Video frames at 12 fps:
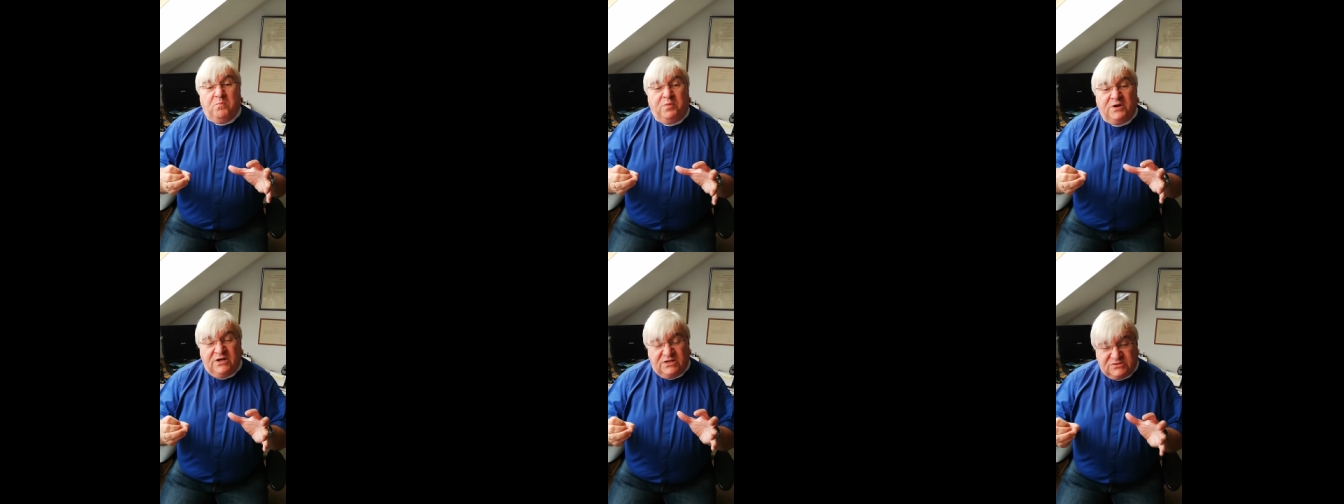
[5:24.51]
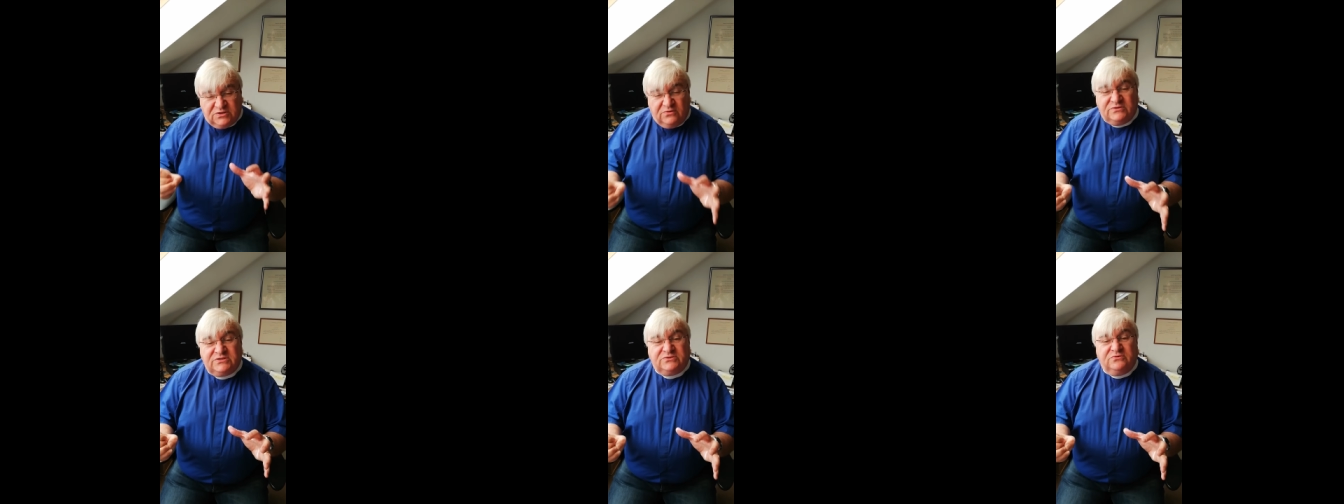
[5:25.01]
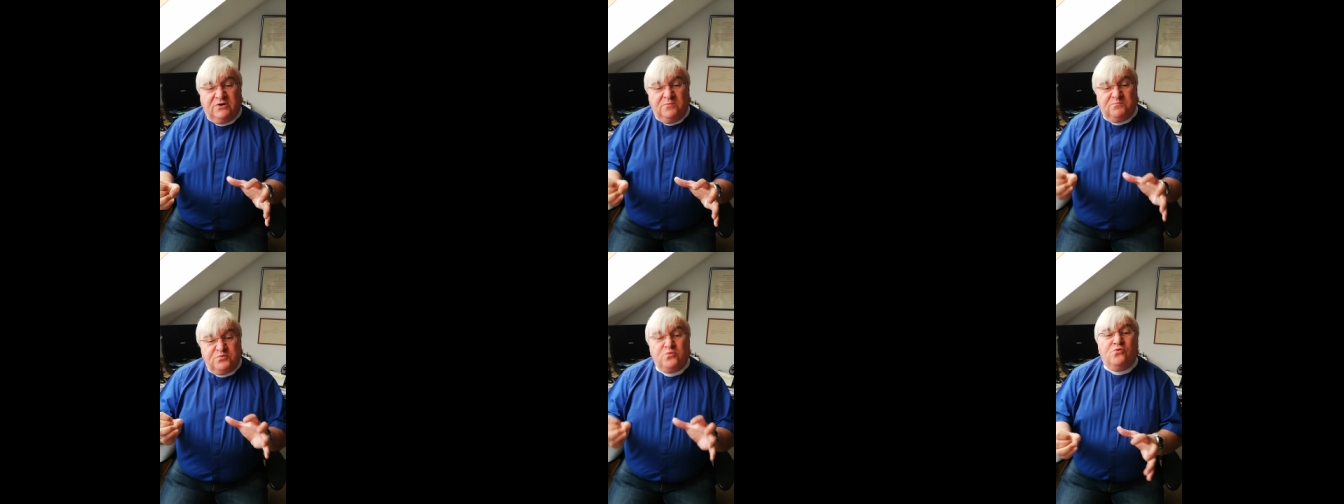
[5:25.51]
But it is also
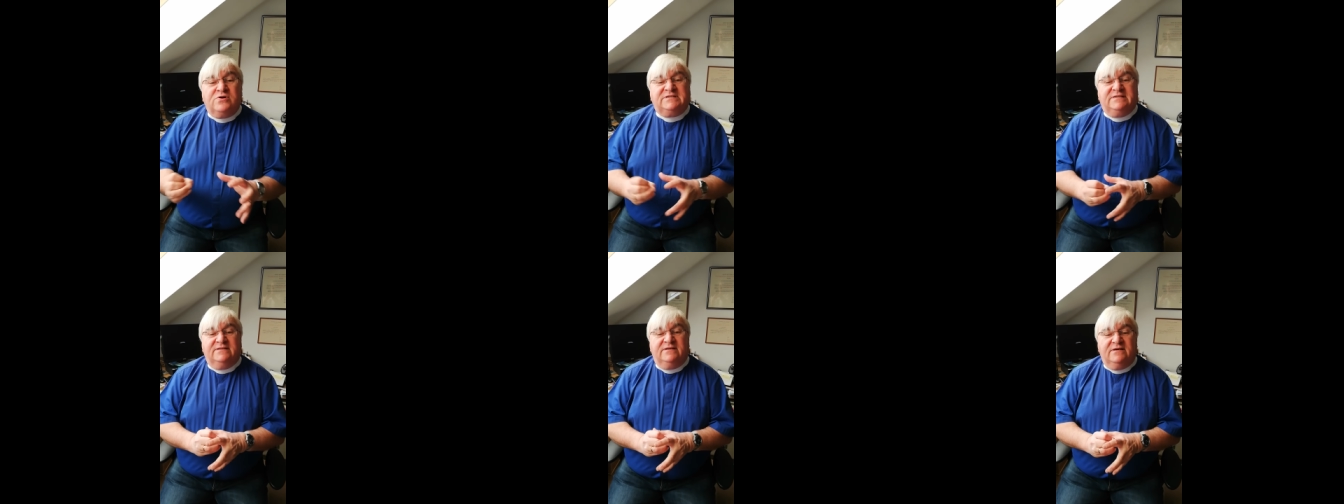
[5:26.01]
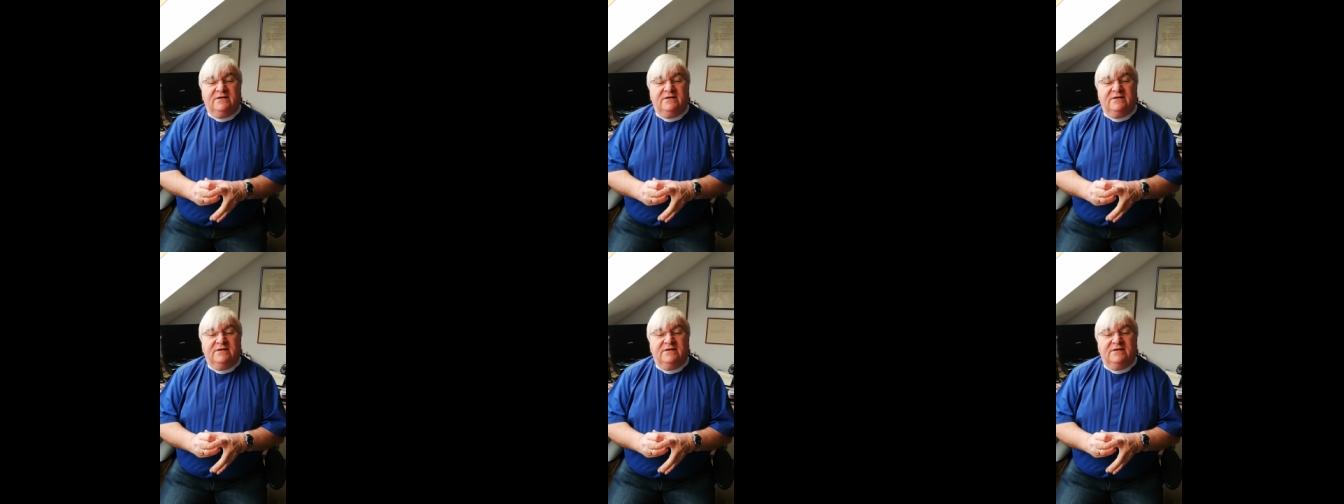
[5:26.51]
important